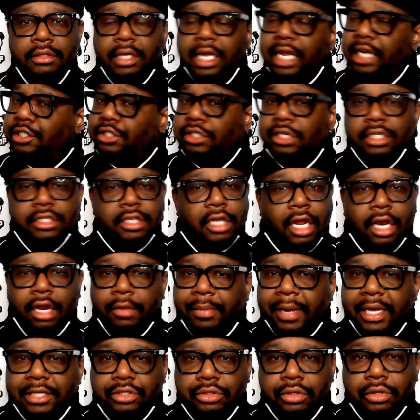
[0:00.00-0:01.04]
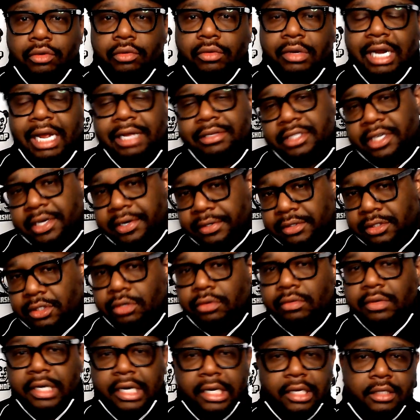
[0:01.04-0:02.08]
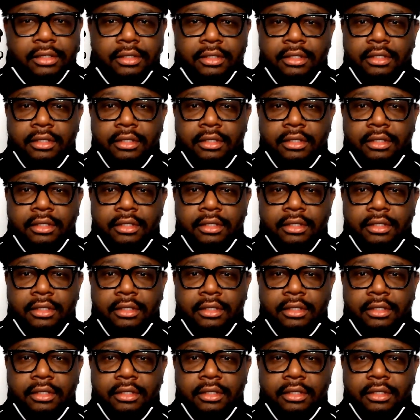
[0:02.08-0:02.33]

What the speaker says: It's just all about you going out there and doing it.